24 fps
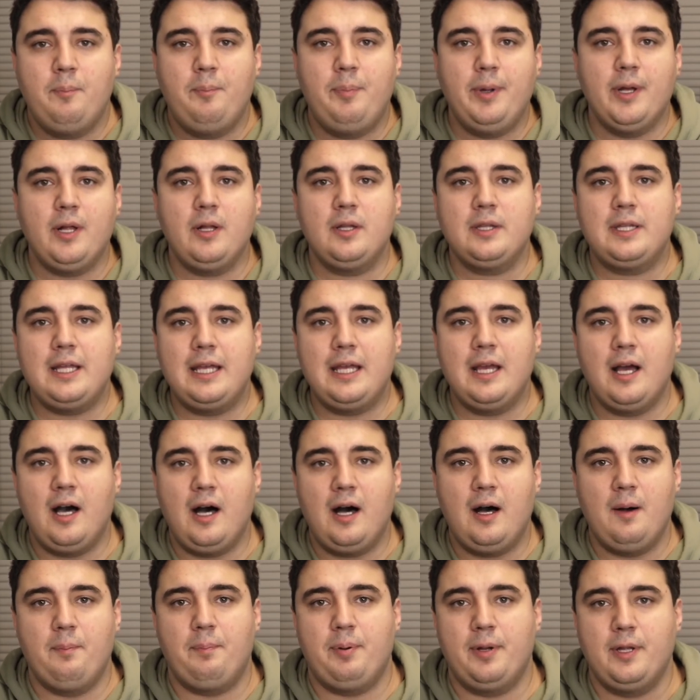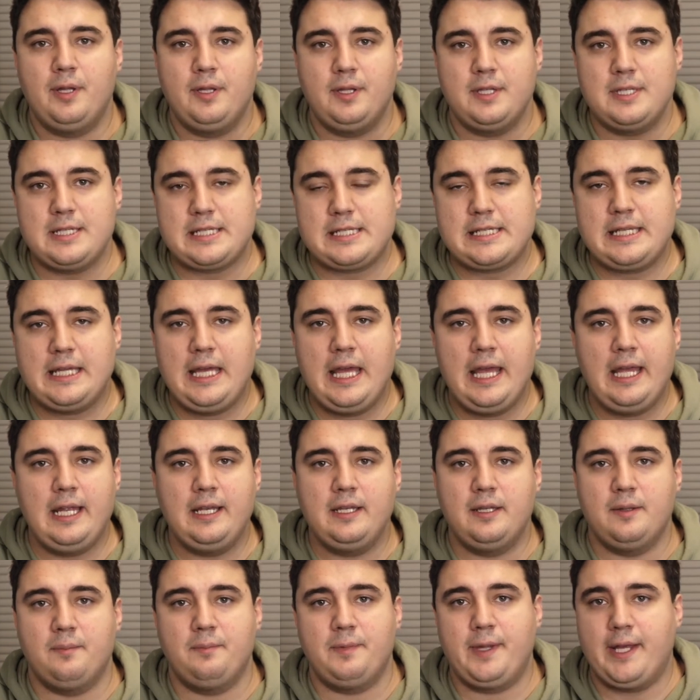building up this
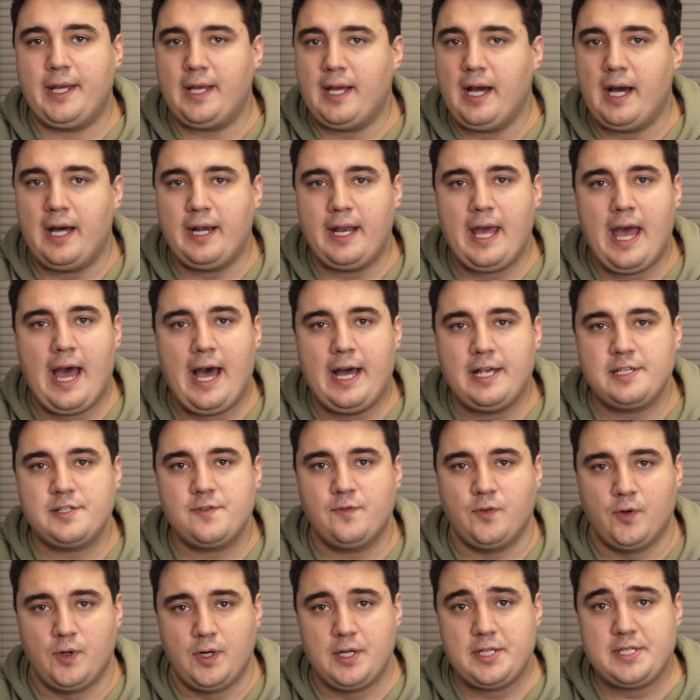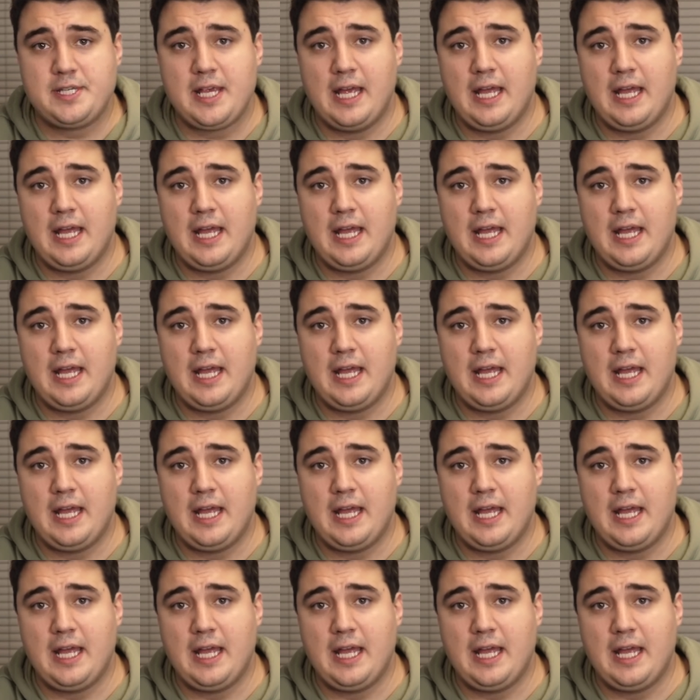kingdom that God has for us.